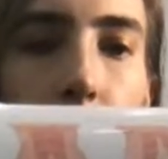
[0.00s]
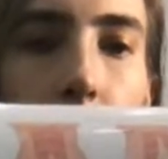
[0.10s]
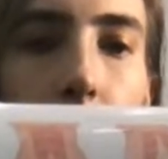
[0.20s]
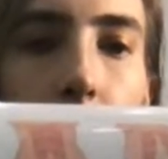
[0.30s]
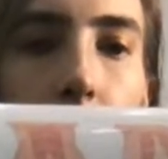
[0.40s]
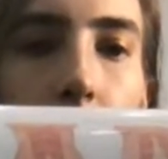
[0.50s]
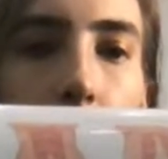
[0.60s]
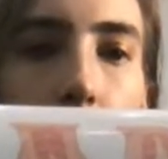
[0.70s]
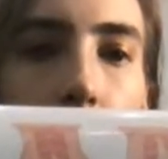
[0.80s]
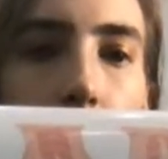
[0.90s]
Okay.
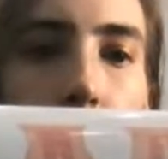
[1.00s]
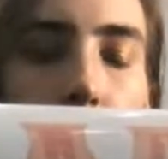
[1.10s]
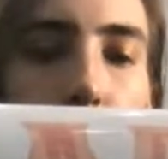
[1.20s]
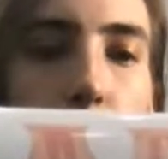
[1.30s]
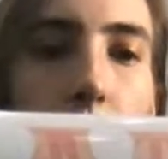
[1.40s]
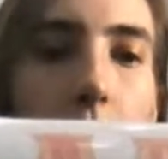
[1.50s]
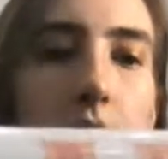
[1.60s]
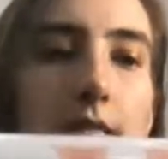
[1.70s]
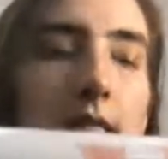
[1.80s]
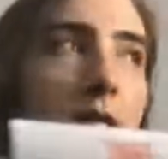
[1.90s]
So we
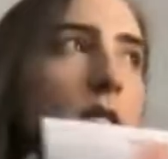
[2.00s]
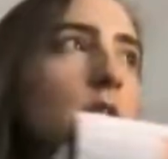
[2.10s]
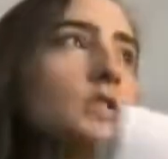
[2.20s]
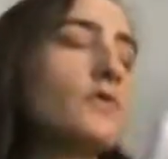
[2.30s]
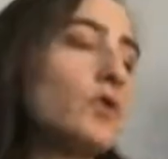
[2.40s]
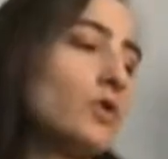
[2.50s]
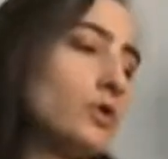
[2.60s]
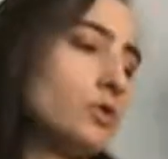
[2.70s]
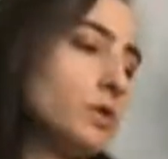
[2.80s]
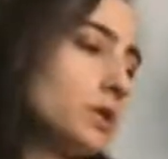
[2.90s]
can see in these
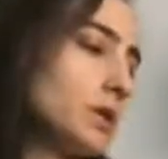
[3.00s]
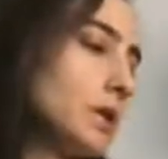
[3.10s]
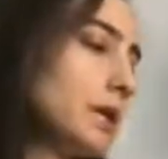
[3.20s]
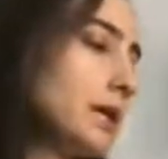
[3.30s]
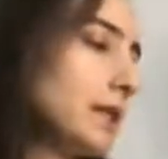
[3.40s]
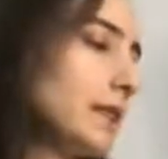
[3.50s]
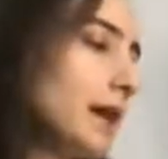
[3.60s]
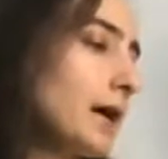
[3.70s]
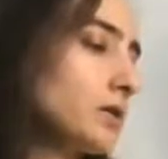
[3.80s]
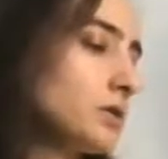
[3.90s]
photos
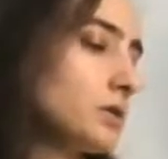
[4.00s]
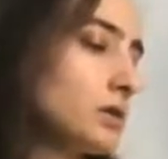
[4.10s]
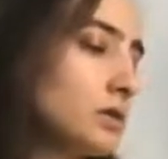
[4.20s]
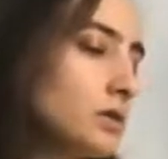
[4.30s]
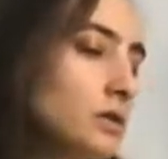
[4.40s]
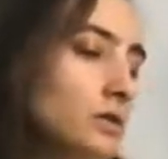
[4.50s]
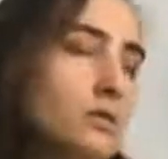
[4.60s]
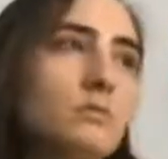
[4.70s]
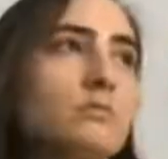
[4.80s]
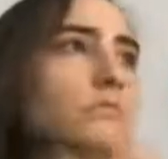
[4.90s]
that
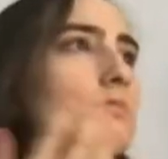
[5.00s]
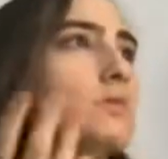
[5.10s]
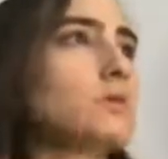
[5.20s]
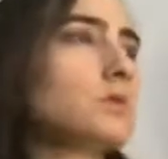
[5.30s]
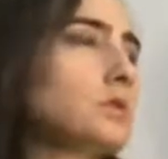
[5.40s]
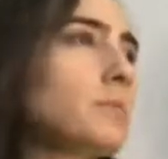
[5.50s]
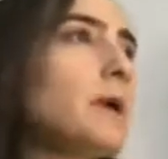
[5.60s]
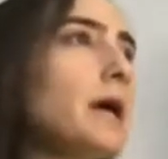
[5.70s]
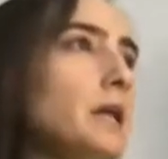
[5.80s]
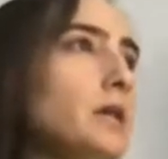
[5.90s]

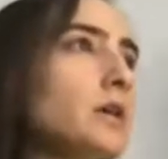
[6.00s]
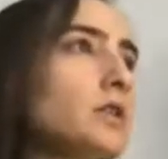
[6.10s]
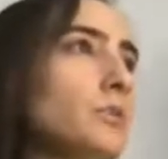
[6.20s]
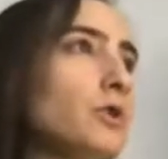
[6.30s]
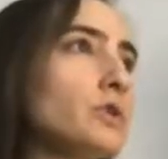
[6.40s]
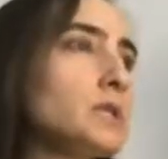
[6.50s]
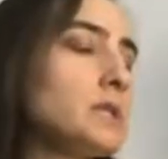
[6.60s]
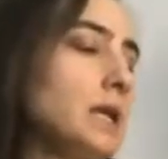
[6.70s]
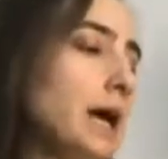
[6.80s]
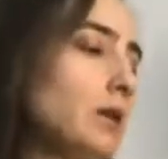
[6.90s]
depending on the
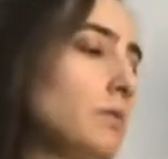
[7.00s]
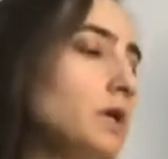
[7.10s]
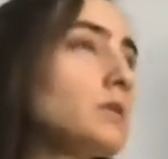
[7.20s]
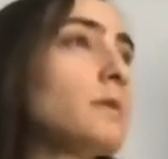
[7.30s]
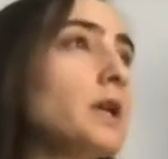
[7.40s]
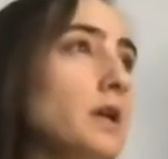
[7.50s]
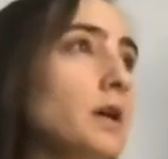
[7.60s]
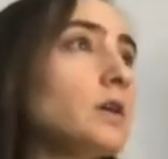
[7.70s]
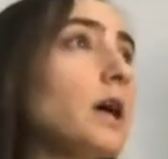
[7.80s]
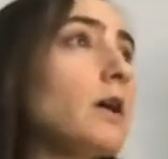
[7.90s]
person's anatomy,
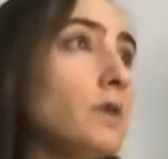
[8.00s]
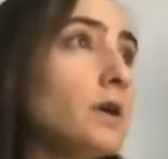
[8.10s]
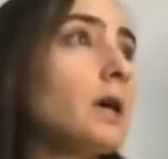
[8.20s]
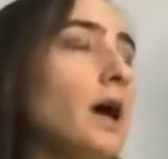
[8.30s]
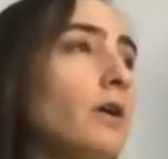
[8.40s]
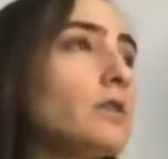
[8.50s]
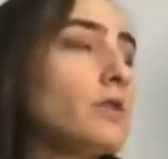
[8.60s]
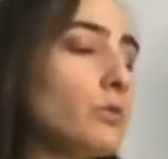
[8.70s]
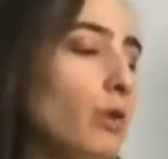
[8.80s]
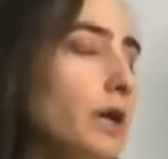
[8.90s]
depending on how they carry
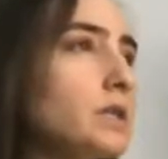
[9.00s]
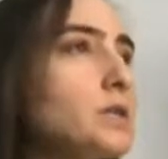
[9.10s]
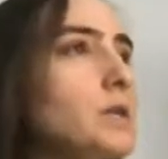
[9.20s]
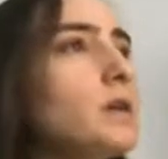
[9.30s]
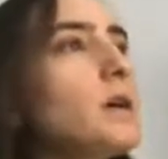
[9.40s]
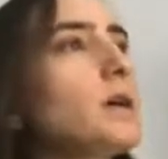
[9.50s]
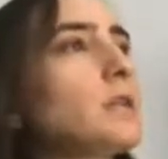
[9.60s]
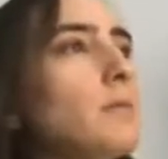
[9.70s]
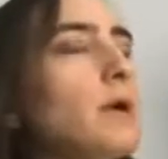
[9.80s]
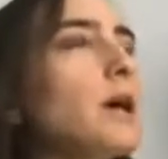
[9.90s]
during pregnancy,
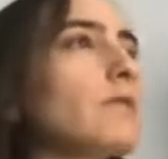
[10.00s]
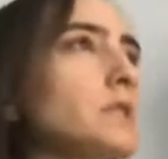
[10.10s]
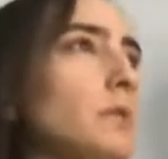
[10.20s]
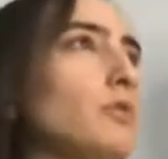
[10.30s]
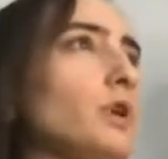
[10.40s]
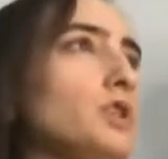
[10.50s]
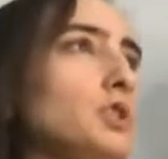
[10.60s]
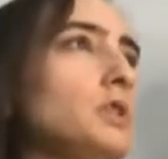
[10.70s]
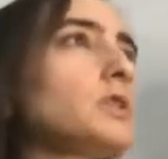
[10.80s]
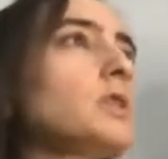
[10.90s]
they may have a
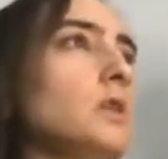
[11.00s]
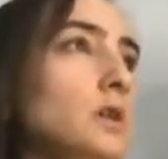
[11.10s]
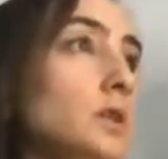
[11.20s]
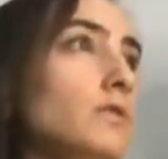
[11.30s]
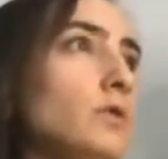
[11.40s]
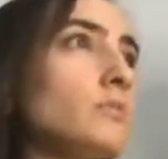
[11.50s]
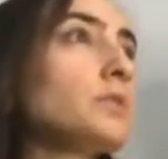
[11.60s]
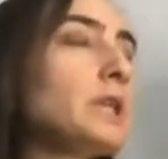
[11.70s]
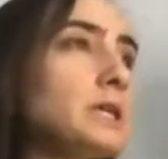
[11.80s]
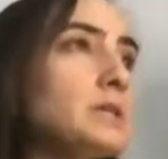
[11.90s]
separation in
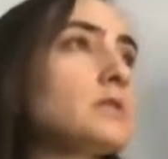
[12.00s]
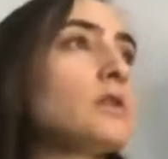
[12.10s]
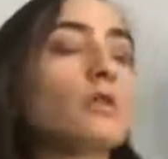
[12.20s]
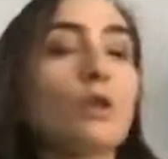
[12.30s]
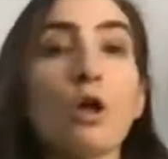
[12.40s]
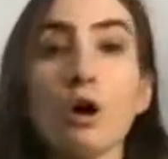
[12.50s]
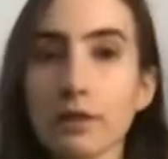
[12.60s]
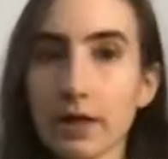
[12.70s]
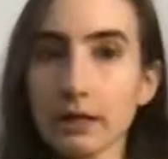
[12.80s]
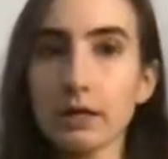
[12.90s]
different places
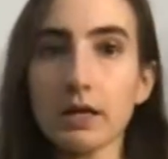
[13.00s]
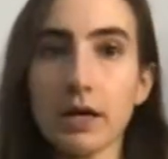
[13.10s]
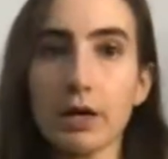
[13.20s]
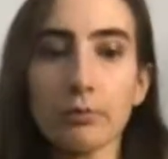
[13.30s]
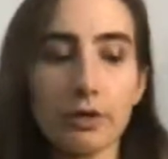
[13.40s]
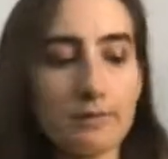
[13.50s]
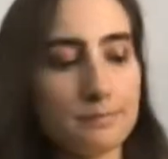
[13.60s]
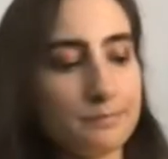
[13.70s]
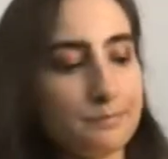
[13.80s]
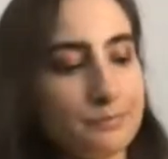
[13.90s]
along that linea alba.